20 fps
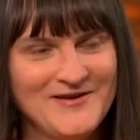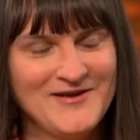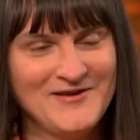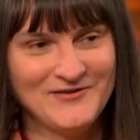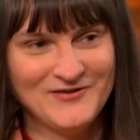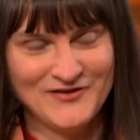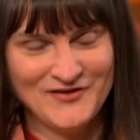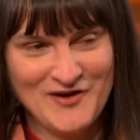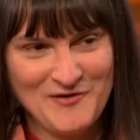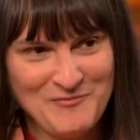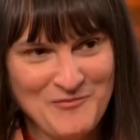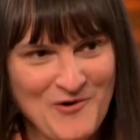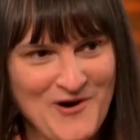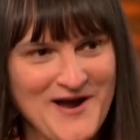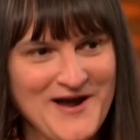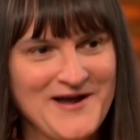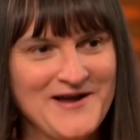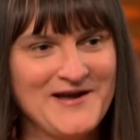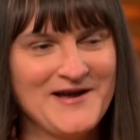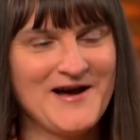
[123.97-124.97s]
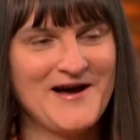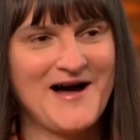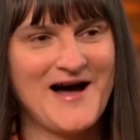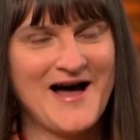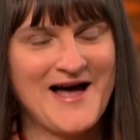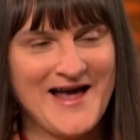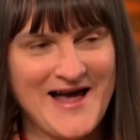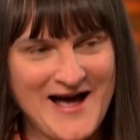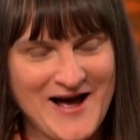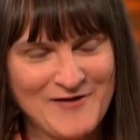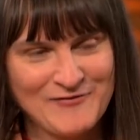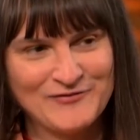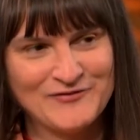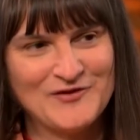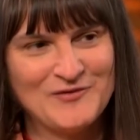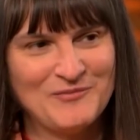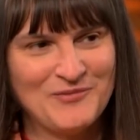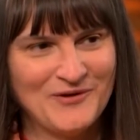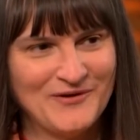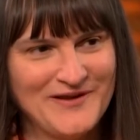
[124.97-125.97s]
In some way, I have
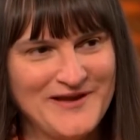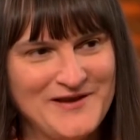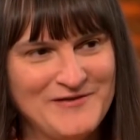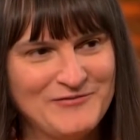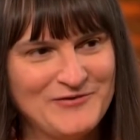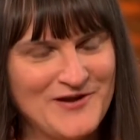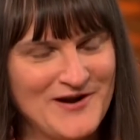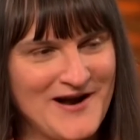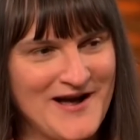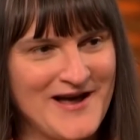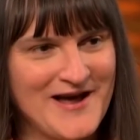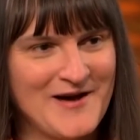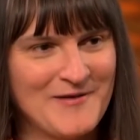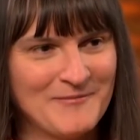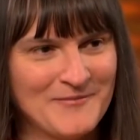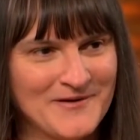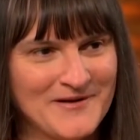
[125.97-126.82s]
to believe that I am.